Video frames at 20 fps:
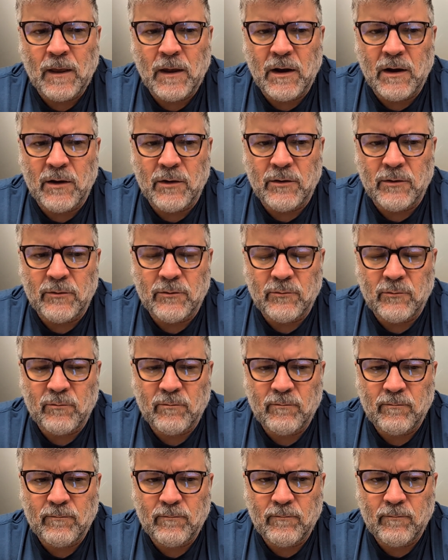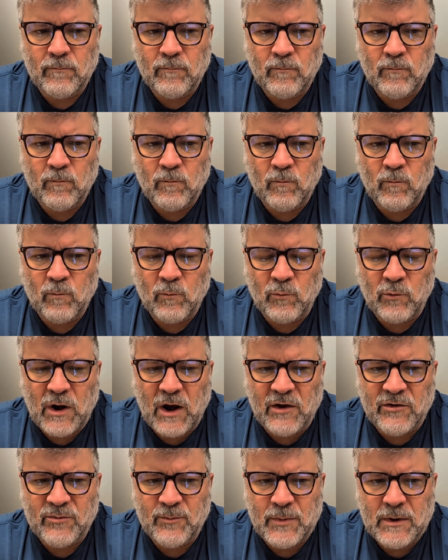and
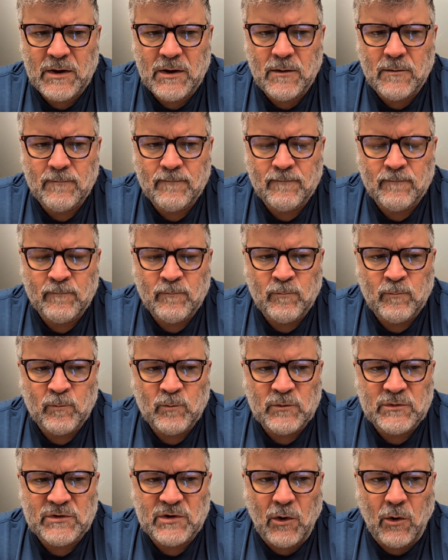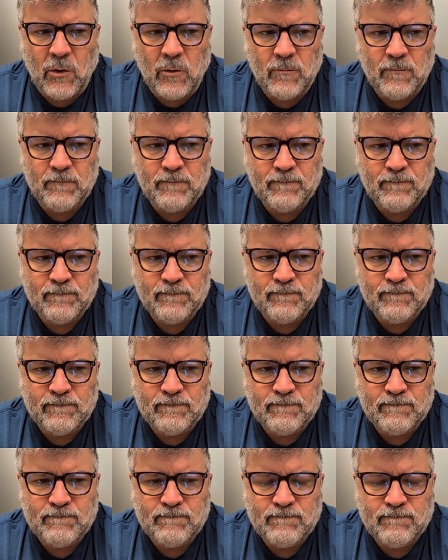raspy. So,
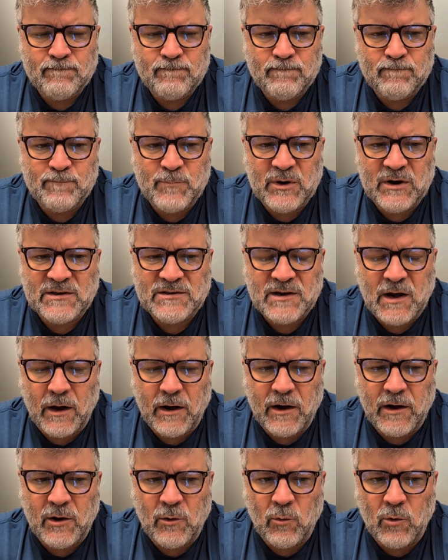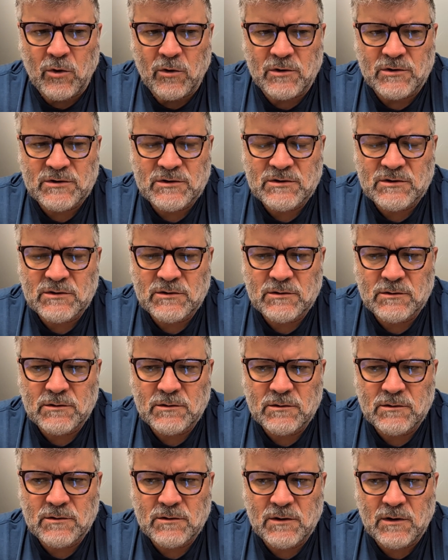but it's not getting worse.
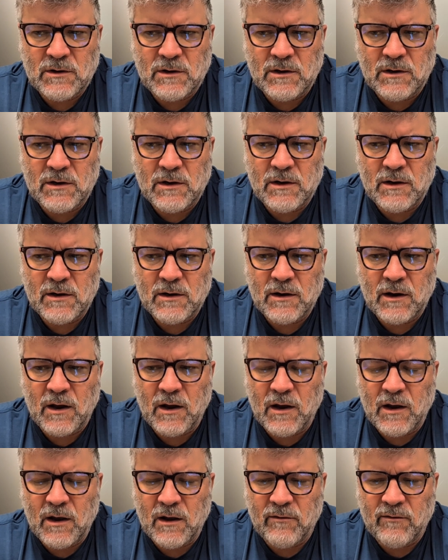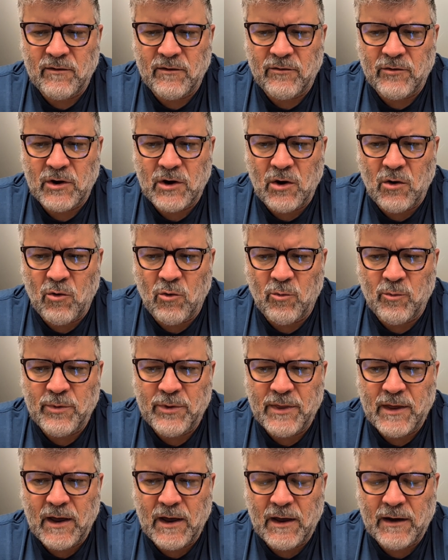And I have every hope
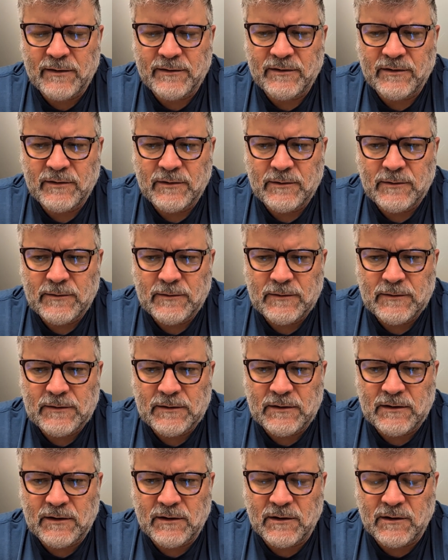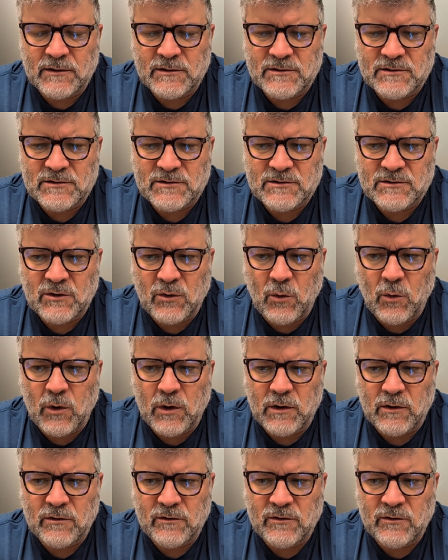that it is
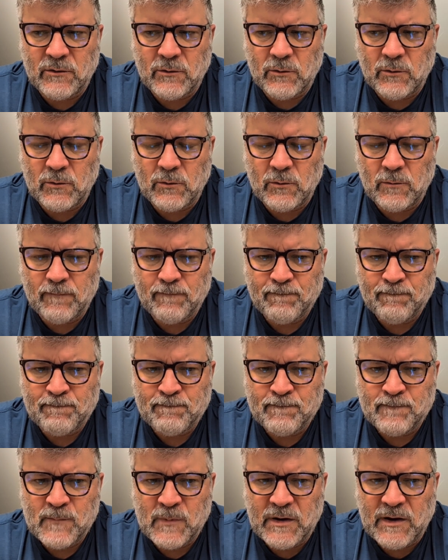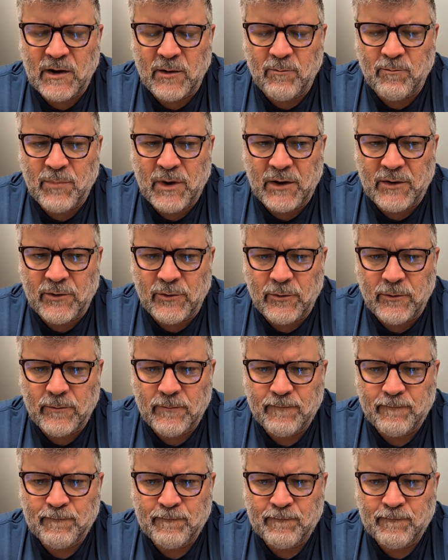going to get better.